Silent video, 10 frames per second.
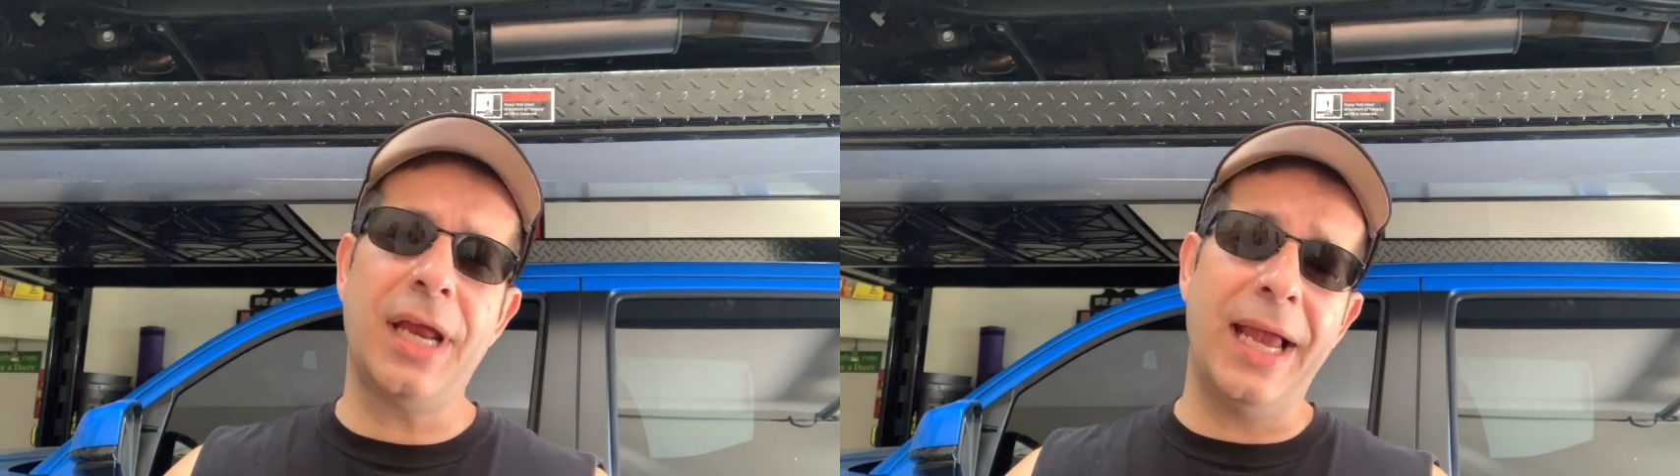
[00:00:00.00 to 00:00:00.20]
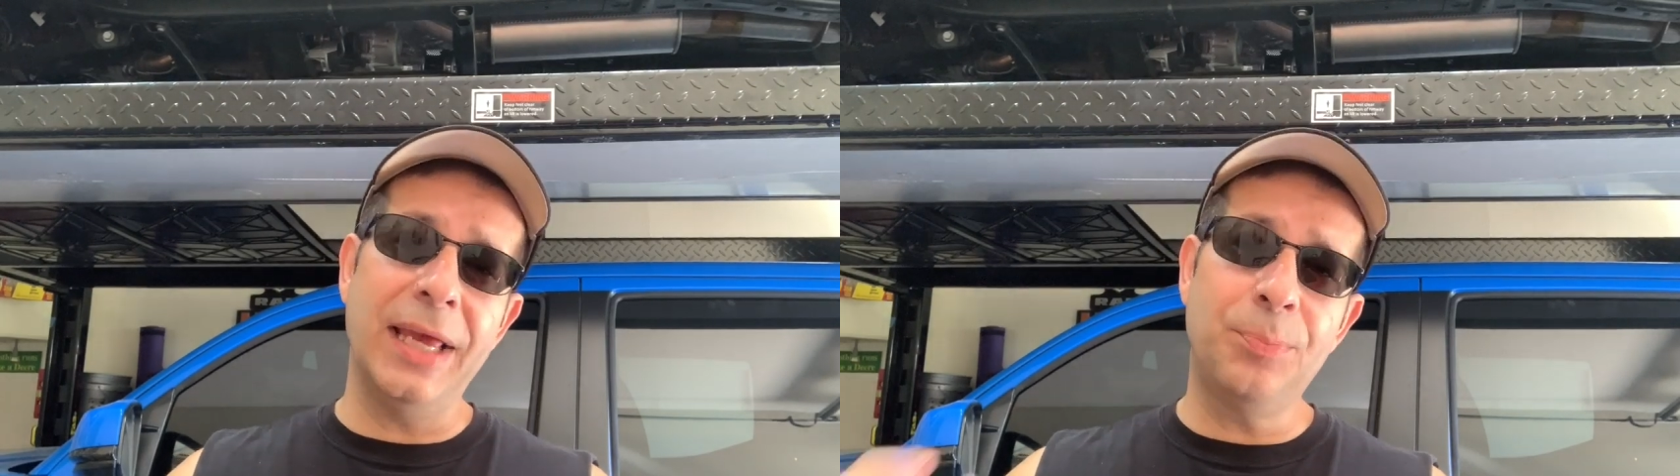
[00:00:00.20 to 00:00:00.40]

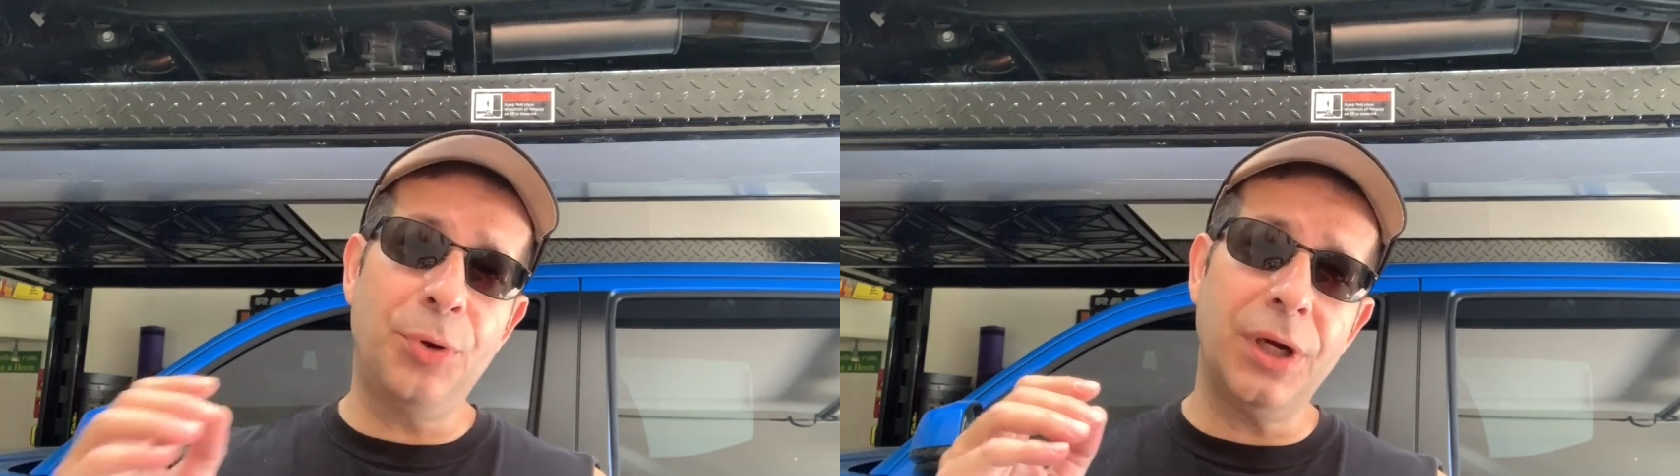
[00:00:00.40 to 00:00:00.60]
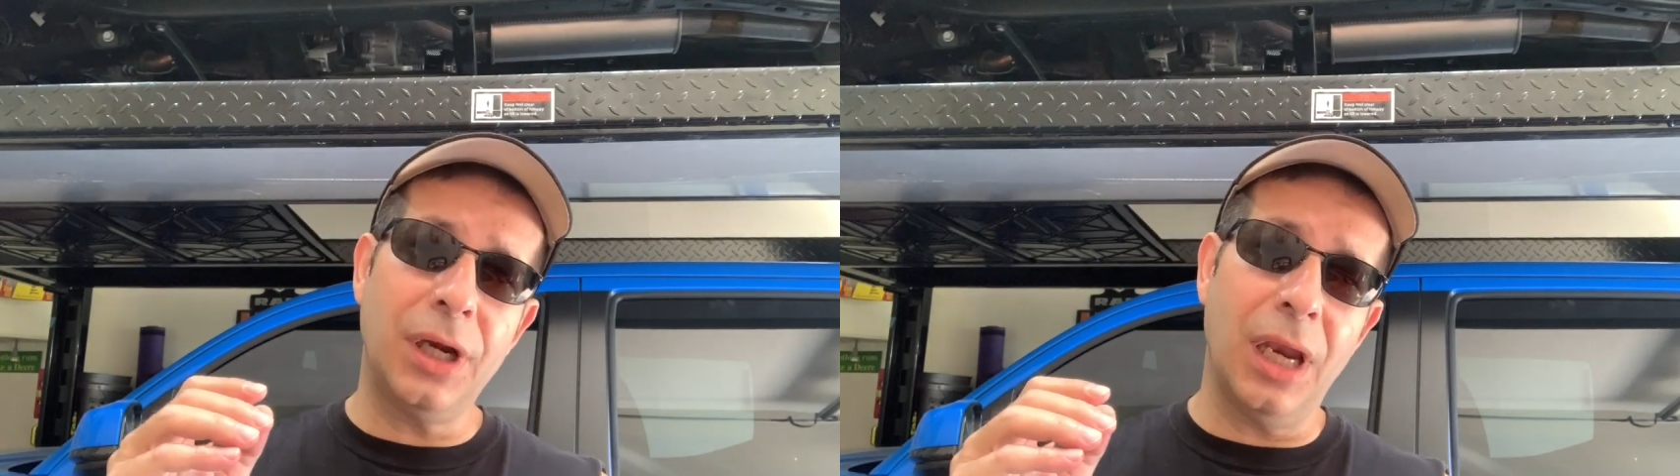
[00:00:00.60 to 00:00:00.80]
I had
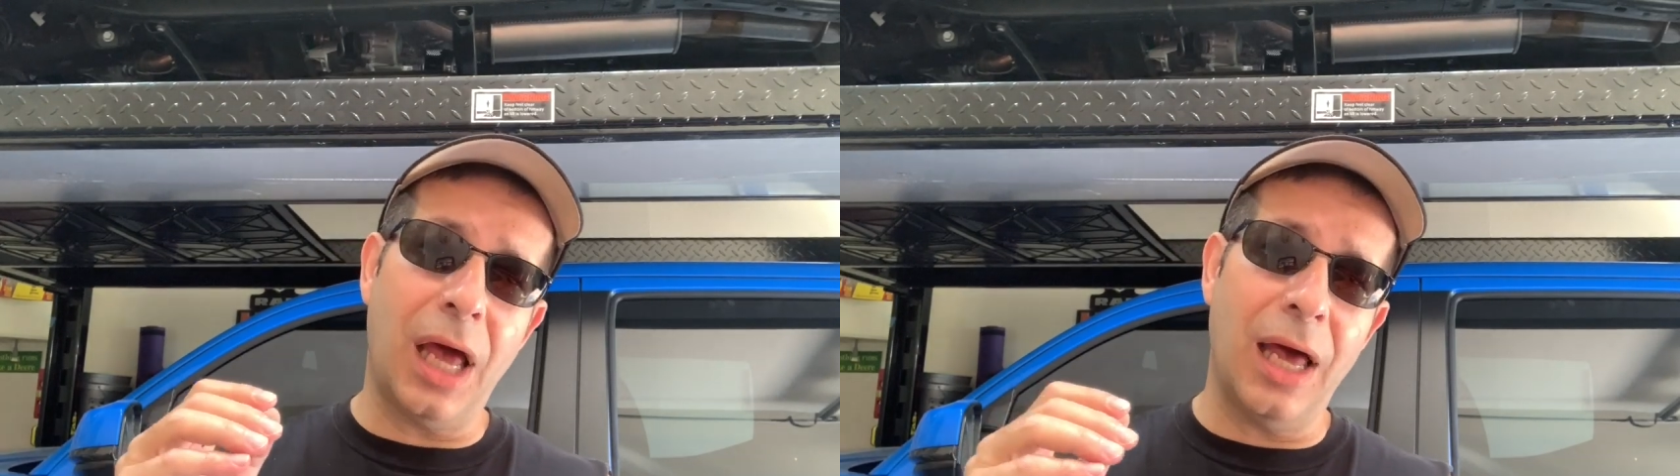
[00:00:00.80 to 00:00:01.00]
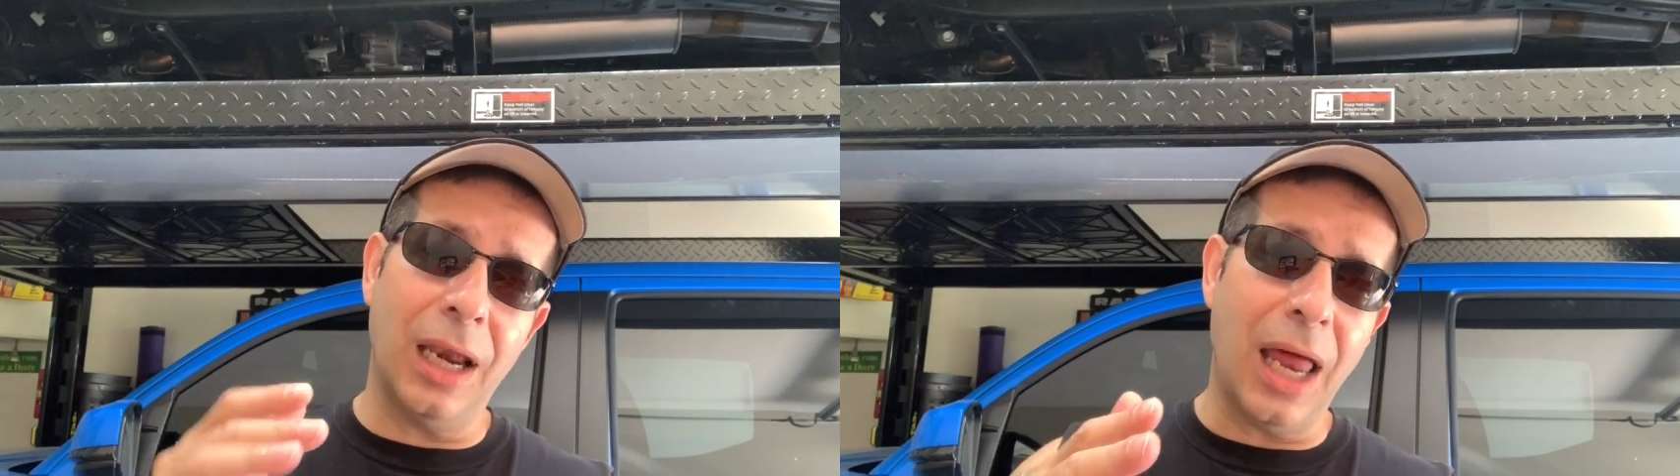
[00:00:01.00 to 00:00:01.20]
put
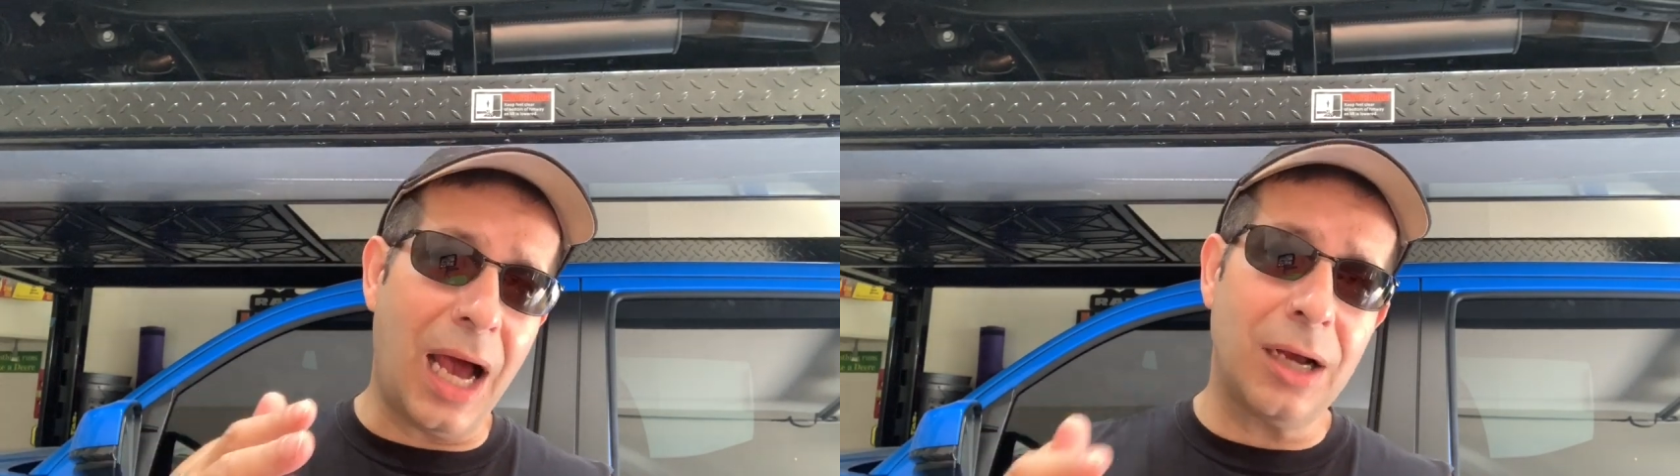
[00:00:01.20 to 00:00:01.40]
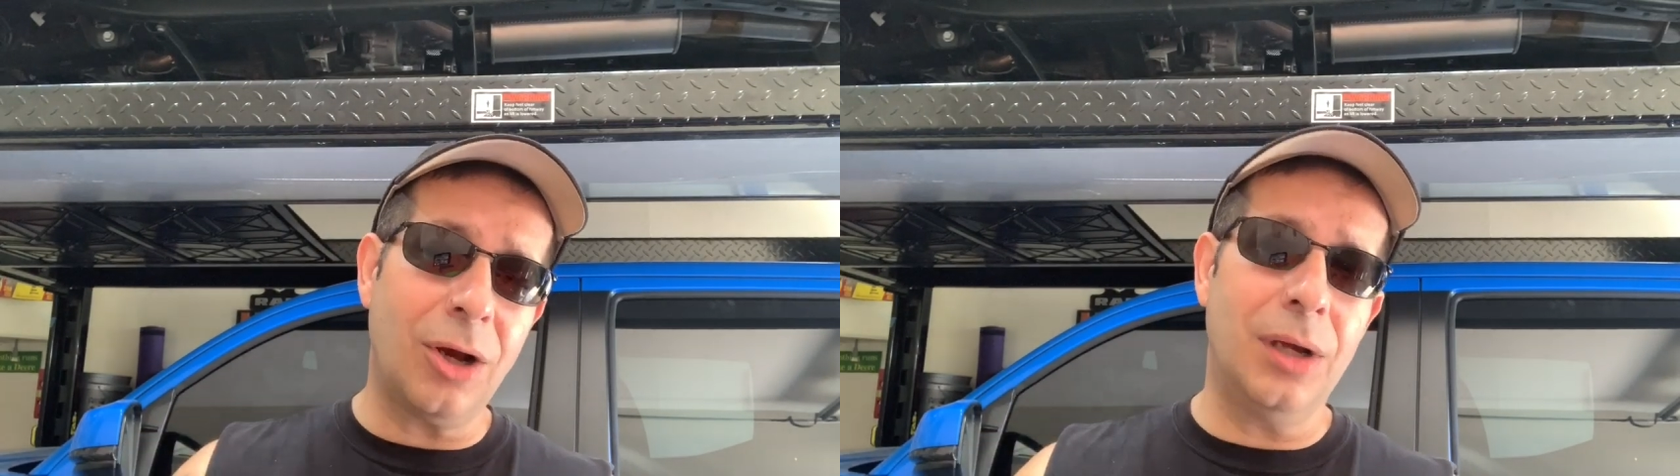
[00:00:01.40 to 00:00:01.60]
a
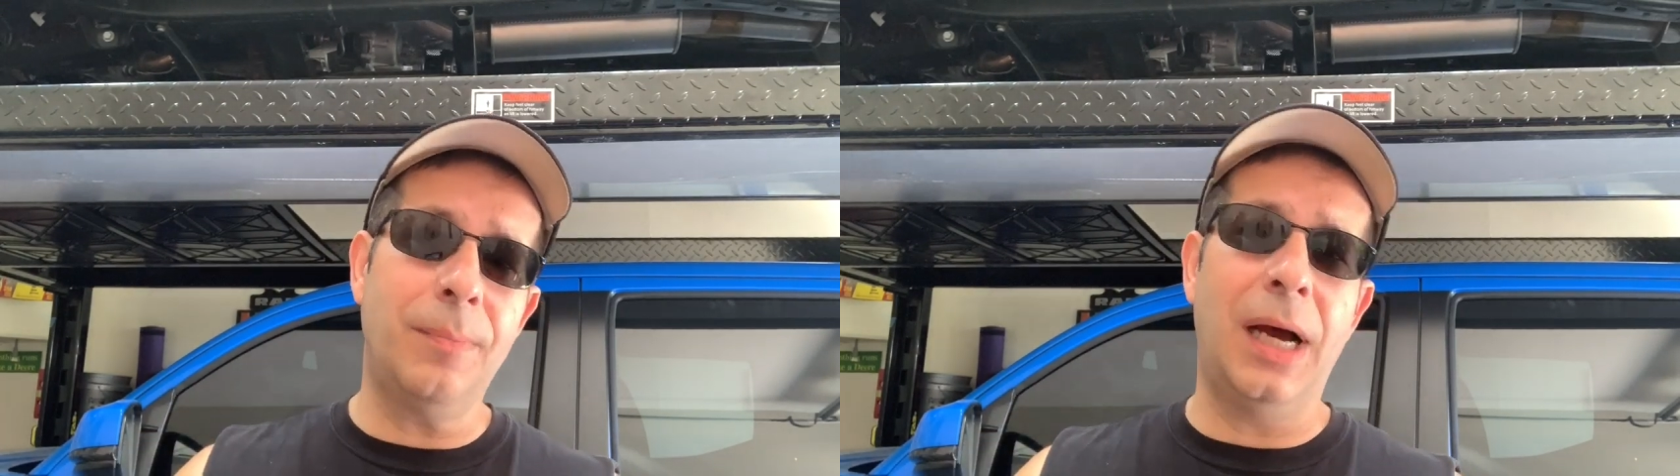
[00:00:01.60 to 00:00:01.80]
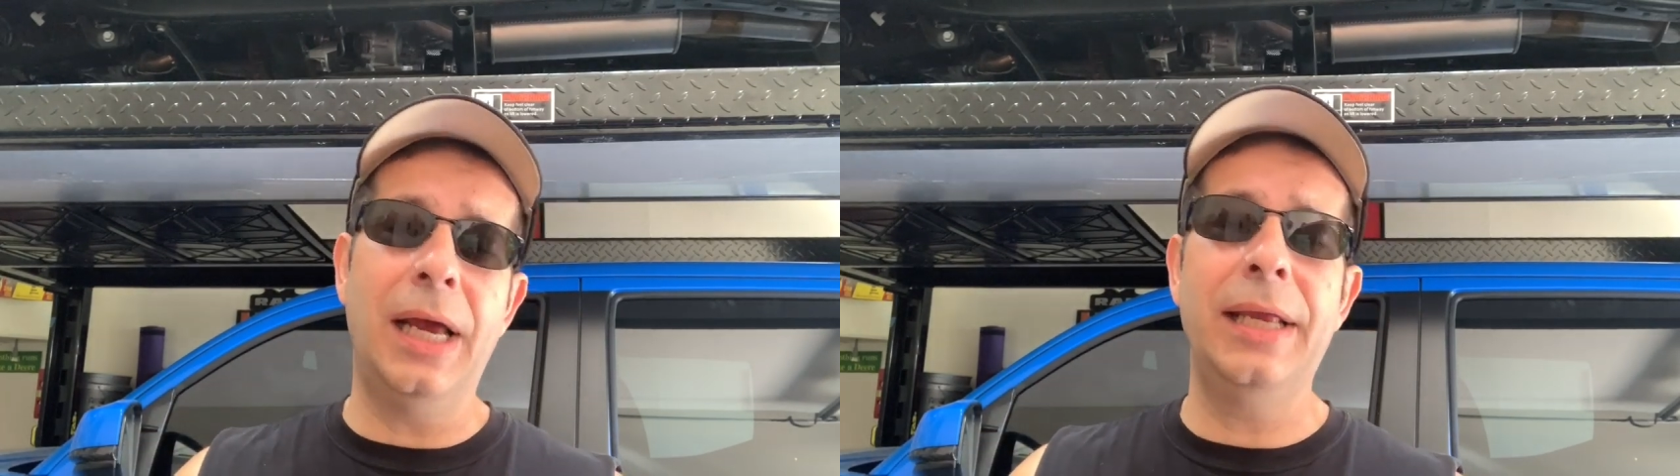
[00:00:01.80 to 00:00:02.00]
lock on
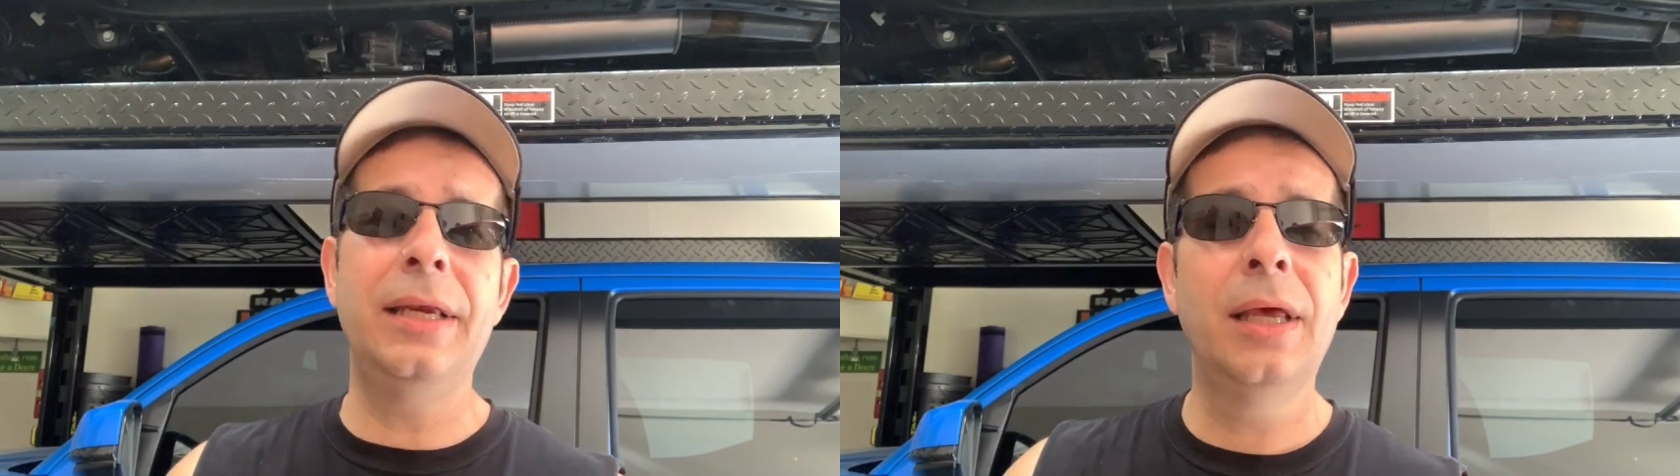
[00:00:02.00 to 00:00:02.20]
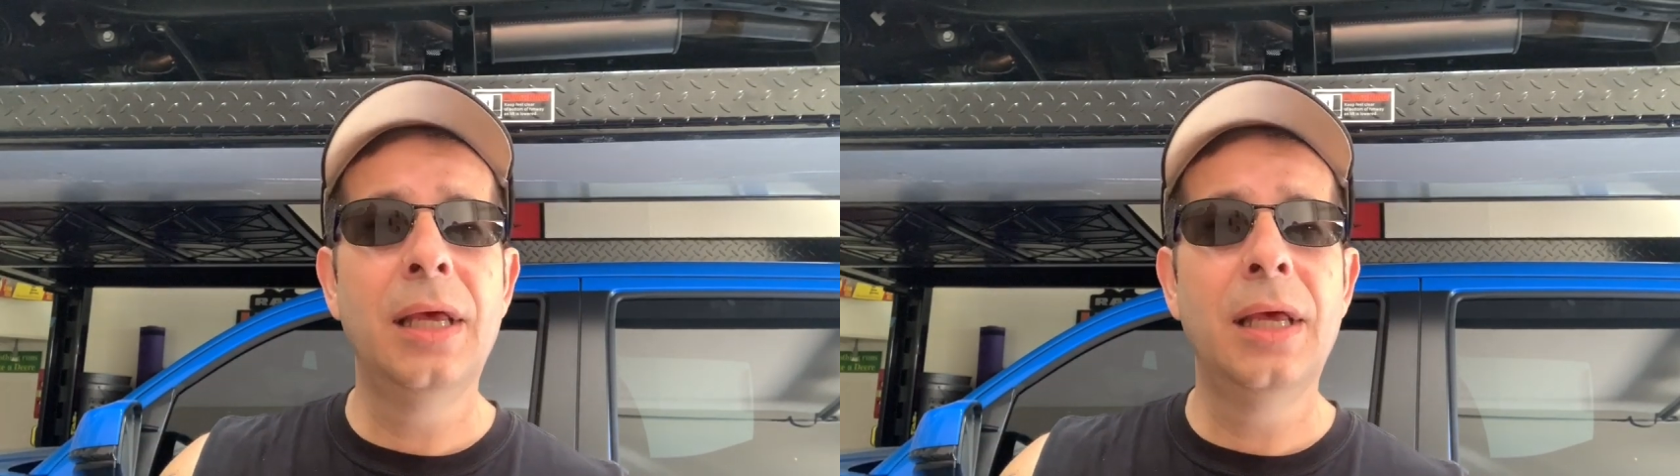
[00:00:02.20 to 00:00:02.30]
mine,